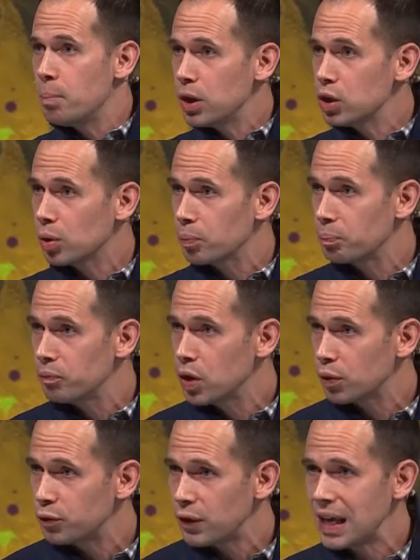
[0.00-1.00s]
But your,
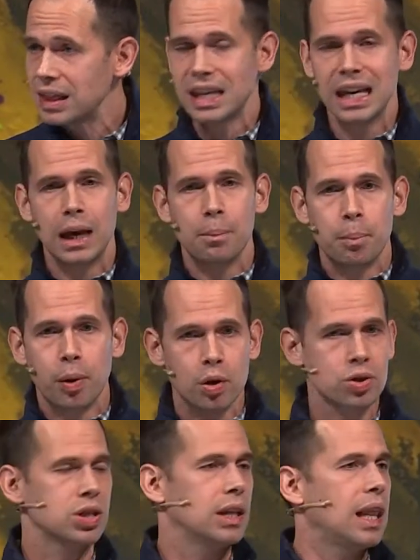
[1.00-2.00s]
your faith can get
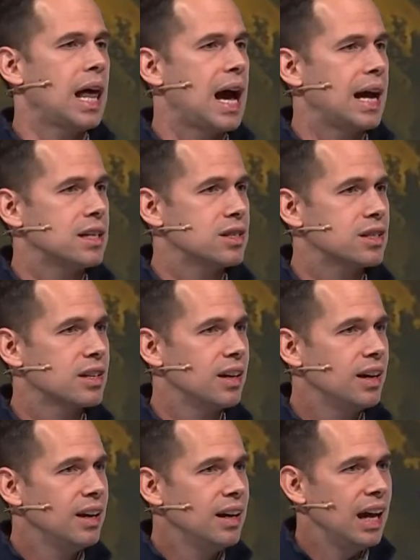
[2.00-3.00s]
personalized
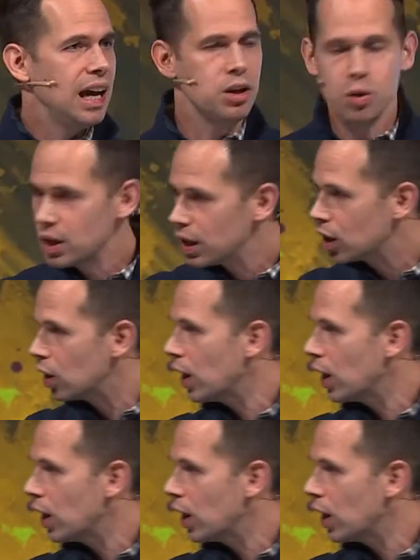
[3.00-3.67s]
and you can